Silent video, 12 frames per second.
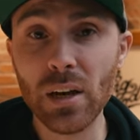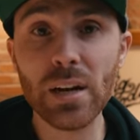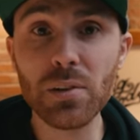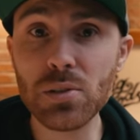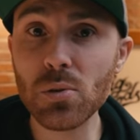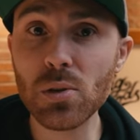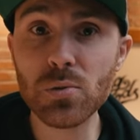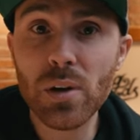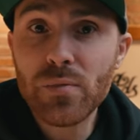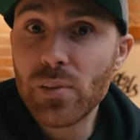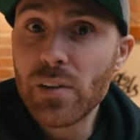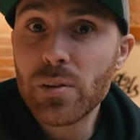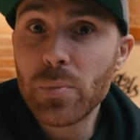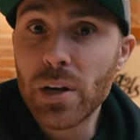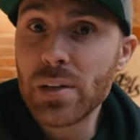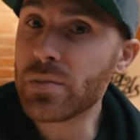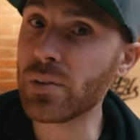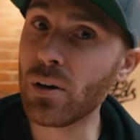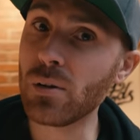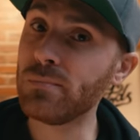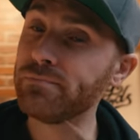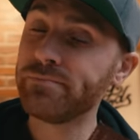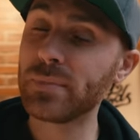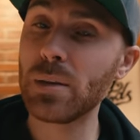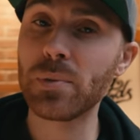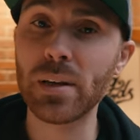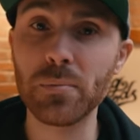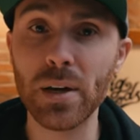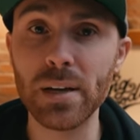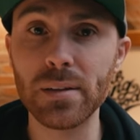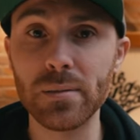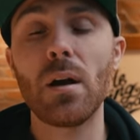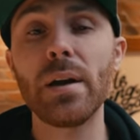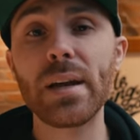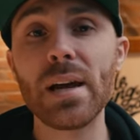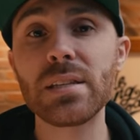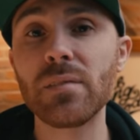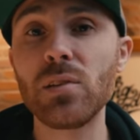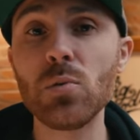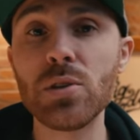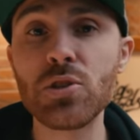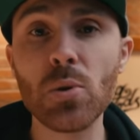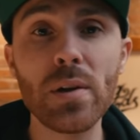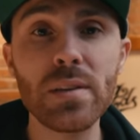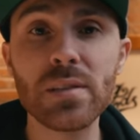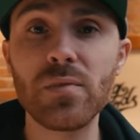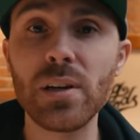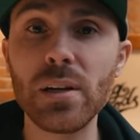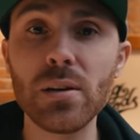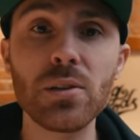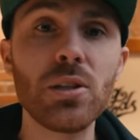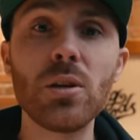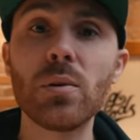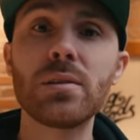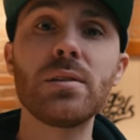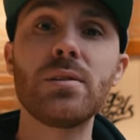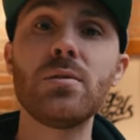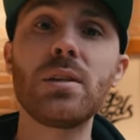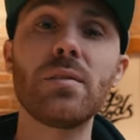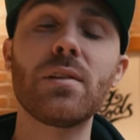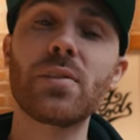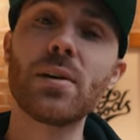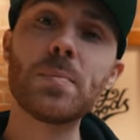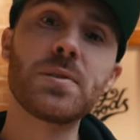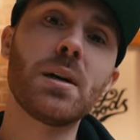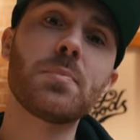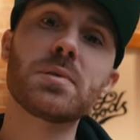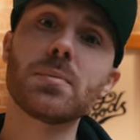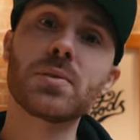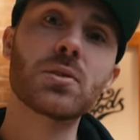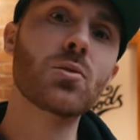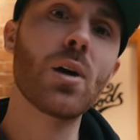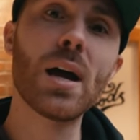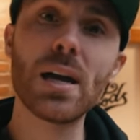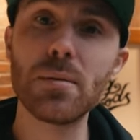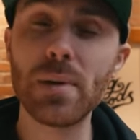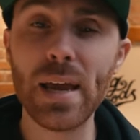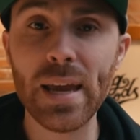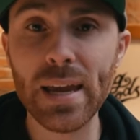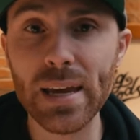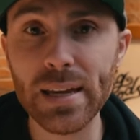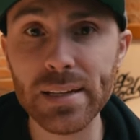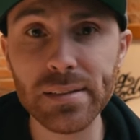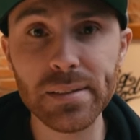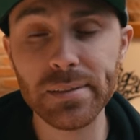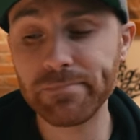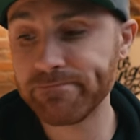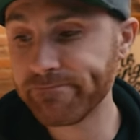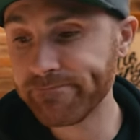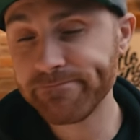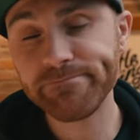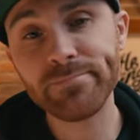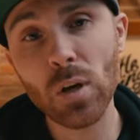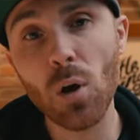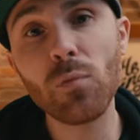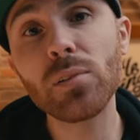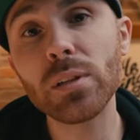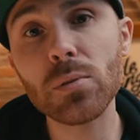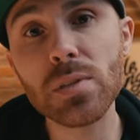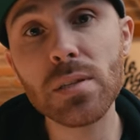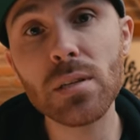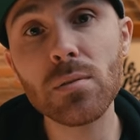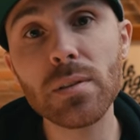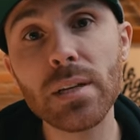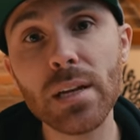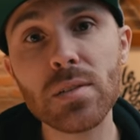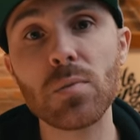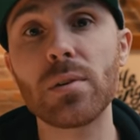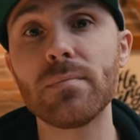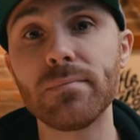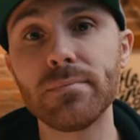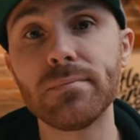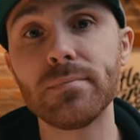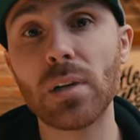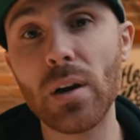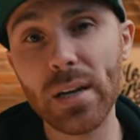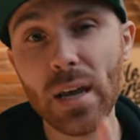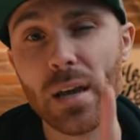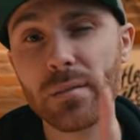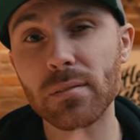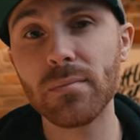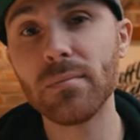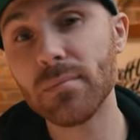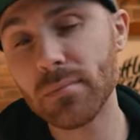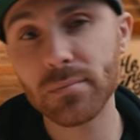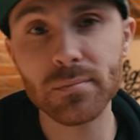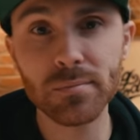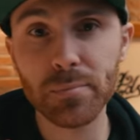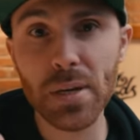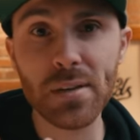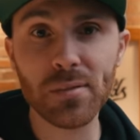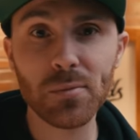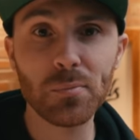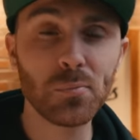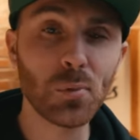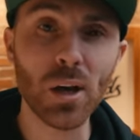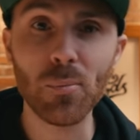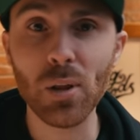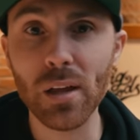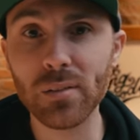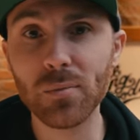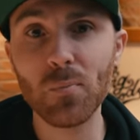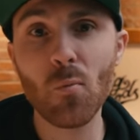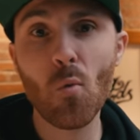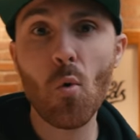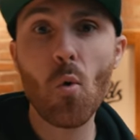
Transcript: Not every tool is right for everybody, so keep that in mind. All right guys, if you enjoyed this video, you know what to do. Give it a thumbs up, subscribe, and hopefully we'll see you in the next one. All right guys, peace, God bless.